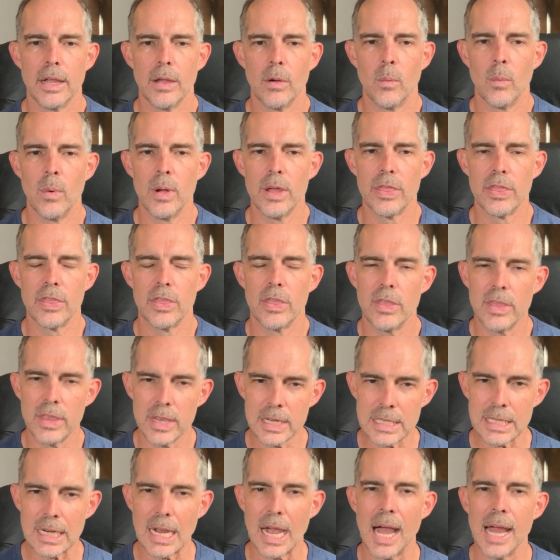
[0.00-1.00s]
with
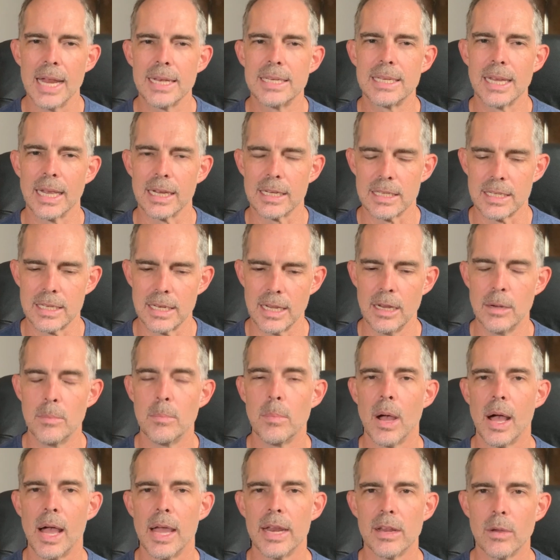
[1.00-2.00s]
this context in
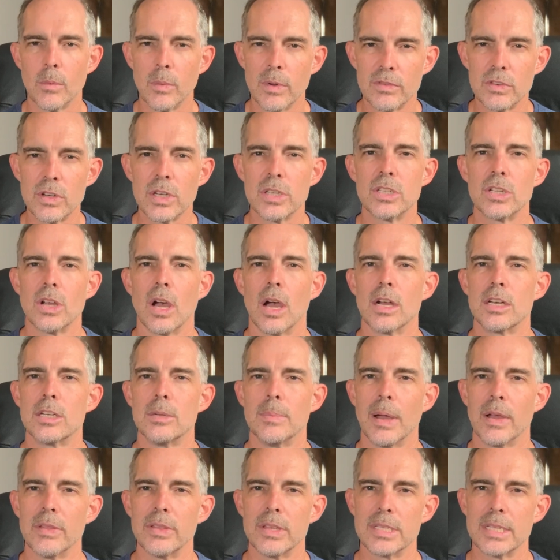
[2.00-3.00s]
mind that we've just
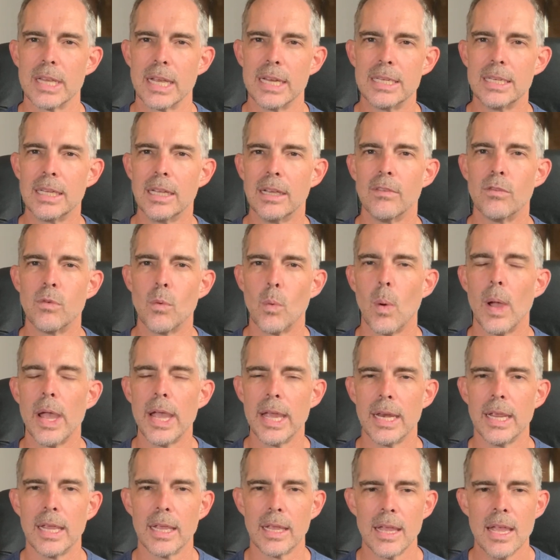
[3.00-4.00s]
talked about, this idea of
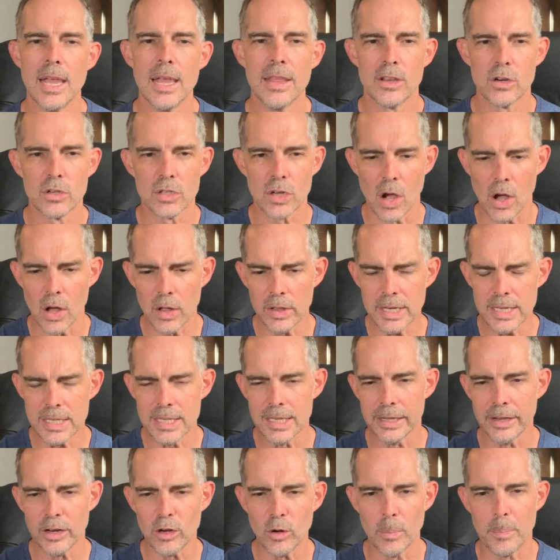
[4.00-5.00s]
waiting. There's all
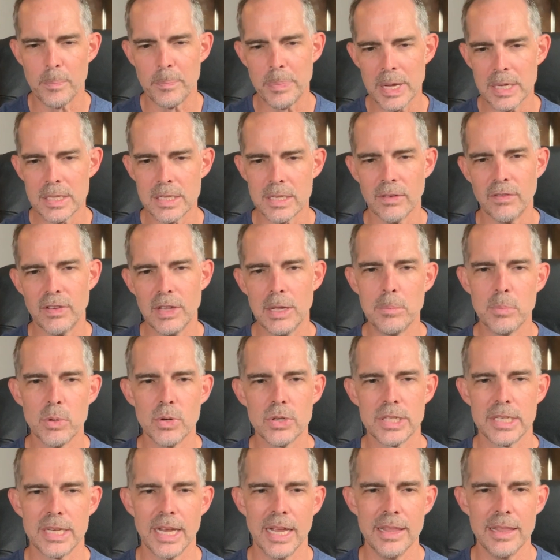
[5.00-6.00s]
these little bits of
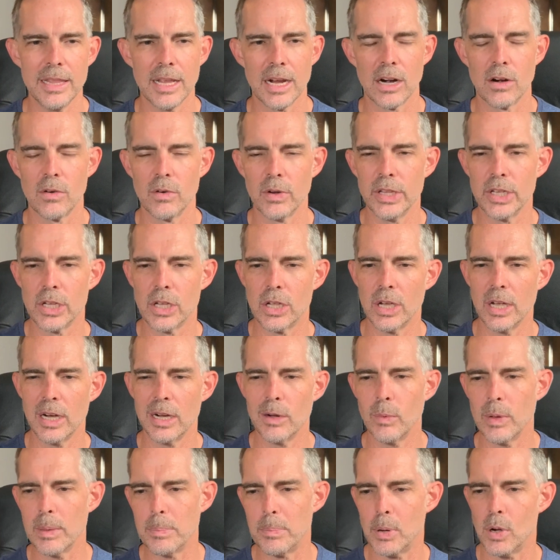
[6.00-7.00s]
Hebrews 10 that are really
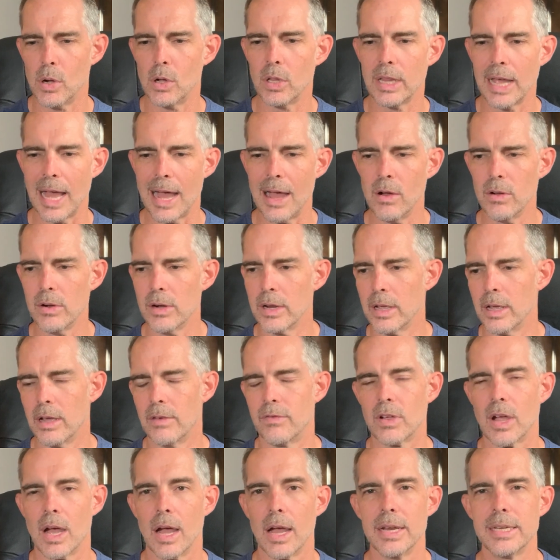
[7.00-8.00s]
good and we pull out
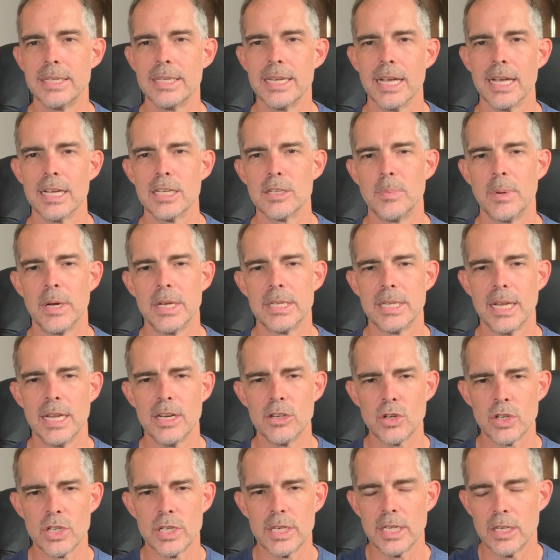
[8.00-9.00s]
of context, but it's
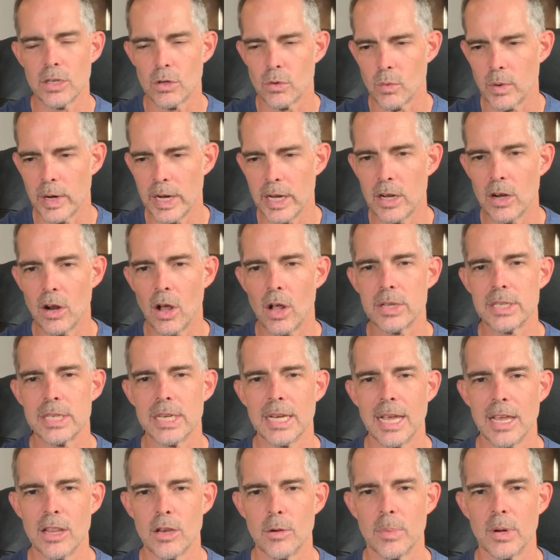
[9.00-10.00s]
interesting to read it all
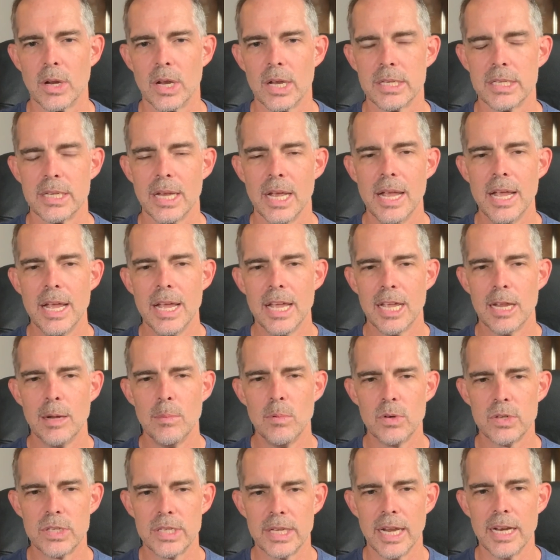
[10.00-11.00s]
together, because
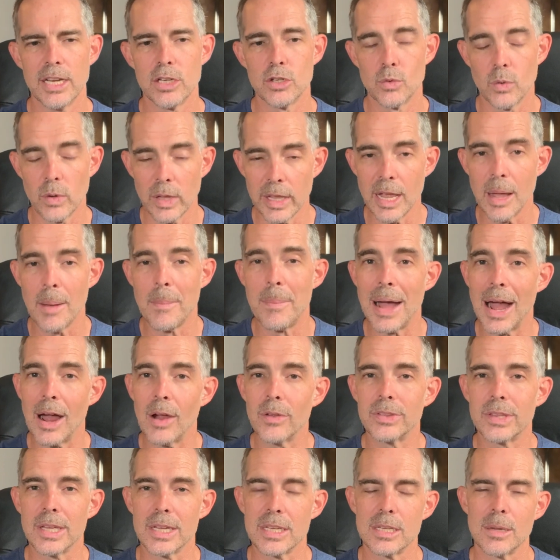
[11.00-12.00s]
Hebrews 10 is really
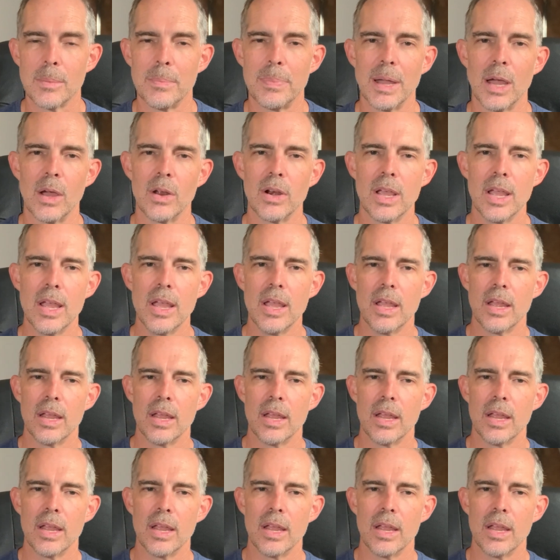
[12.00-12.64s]
about this, about